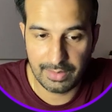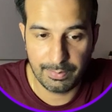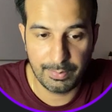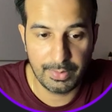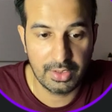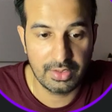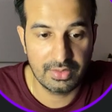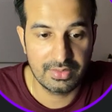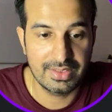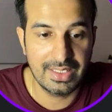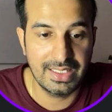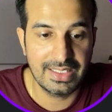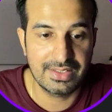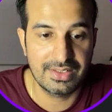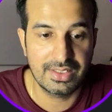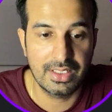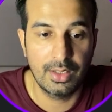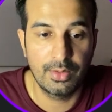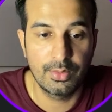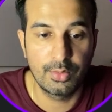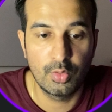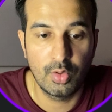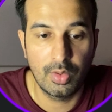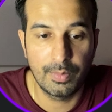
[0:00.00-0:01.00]
Because that's
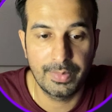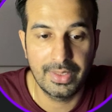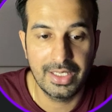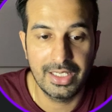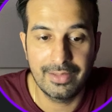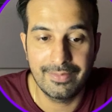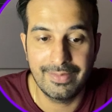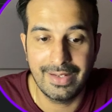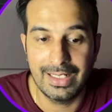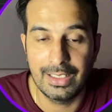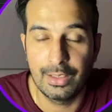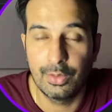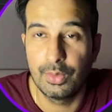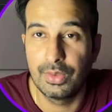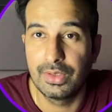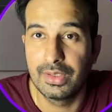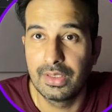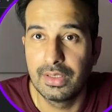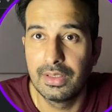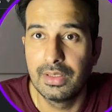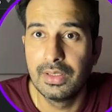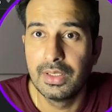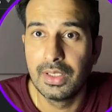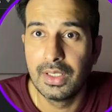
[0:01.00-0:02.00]
how you update value in
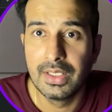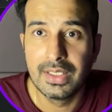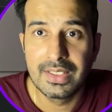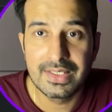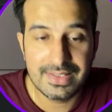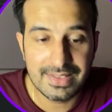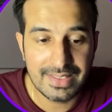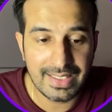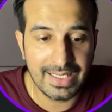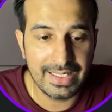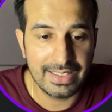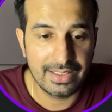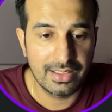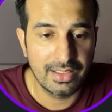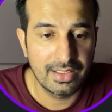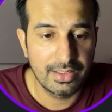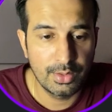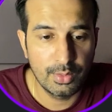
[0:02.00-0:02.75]
the state.